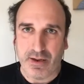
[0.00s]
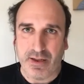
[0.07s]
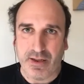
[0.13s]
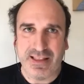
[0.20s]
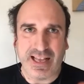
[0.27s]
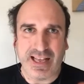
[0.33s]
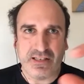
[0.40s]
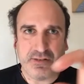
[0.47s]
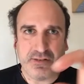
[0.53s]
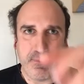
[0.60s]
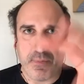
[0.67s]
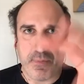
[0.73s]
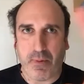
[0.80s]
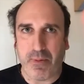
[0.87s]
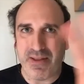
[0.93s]
That's
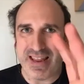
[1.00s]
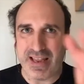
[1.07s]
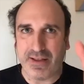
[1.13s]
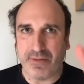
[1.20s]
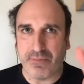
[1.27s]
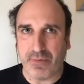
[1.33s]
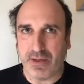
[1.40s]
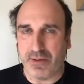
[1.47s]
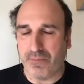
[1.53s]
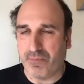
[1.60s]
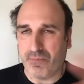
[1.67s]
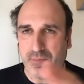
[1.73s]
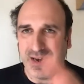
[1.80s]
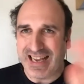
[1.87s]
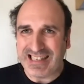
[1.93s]
probably
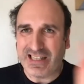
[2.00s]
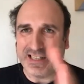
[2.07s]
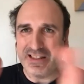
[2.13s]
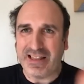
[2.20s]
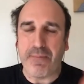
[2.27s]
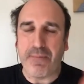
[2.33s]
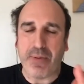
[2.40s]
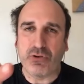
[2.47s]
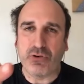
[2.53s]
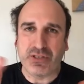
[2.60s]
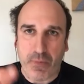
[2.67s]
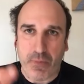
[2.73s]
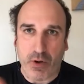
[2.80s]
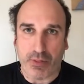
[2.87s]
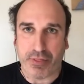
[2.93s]
less than £10 a
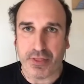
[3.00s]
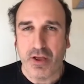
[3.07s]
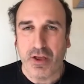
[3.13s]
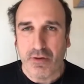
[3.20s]
month.